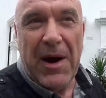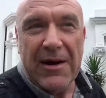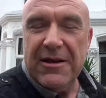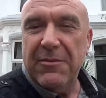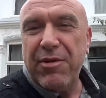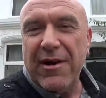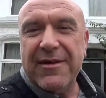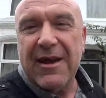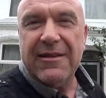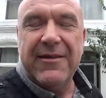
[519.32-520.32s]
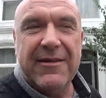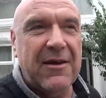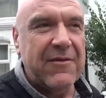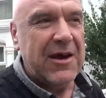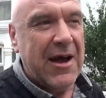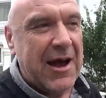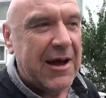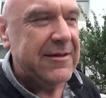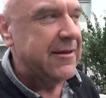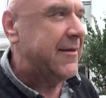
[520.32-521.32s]
partly the practicalities of it
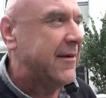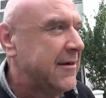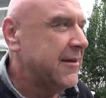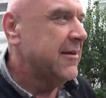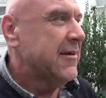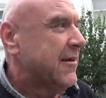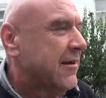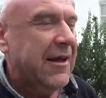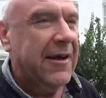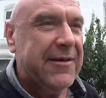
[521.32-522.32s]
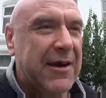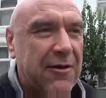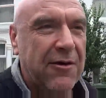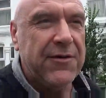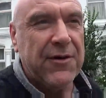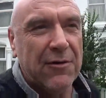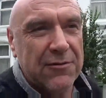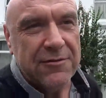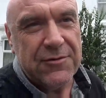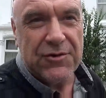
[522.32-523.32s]
and like I said
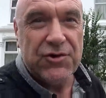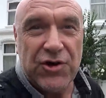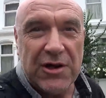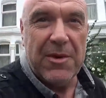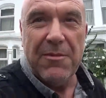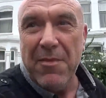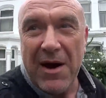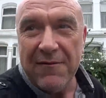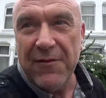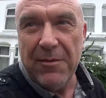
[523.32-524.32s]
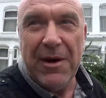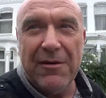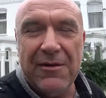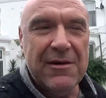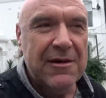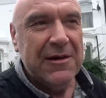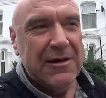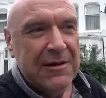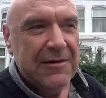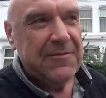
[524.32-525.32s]
also just trying to be mindful about
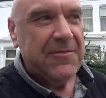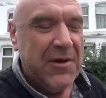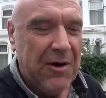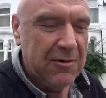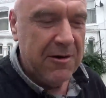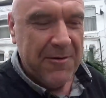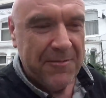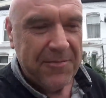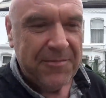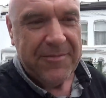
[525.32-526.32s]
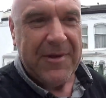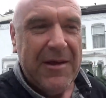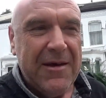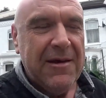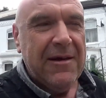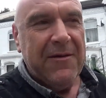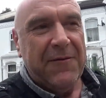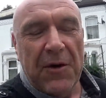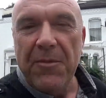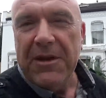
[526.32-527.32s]
you know
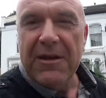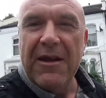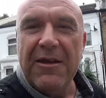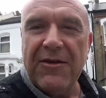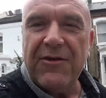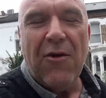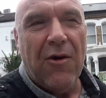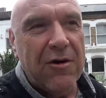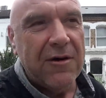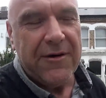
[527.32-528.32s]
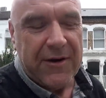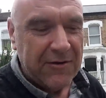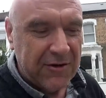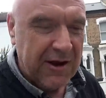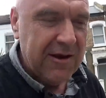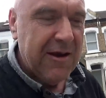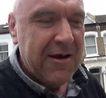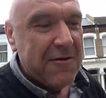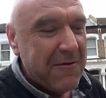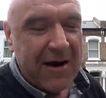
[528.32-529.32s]
filming in, in a store essentially
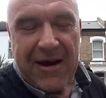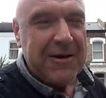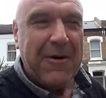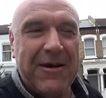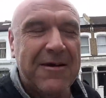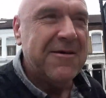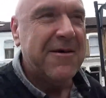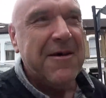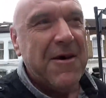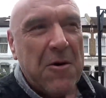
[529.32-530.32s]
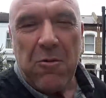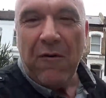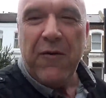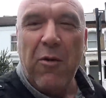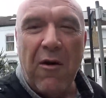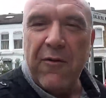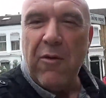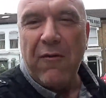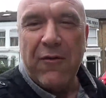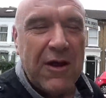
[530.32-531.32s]
right anyway waffle
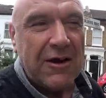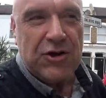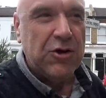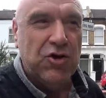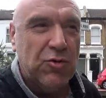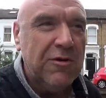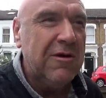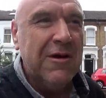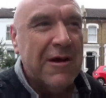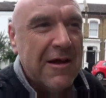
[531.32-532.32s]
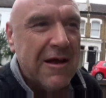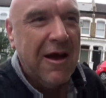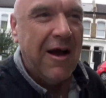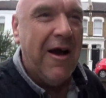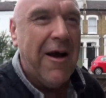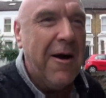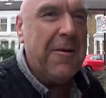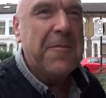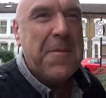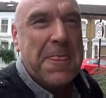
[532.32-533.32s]
waffle waffle as usual
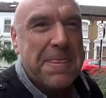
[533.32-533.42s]
um,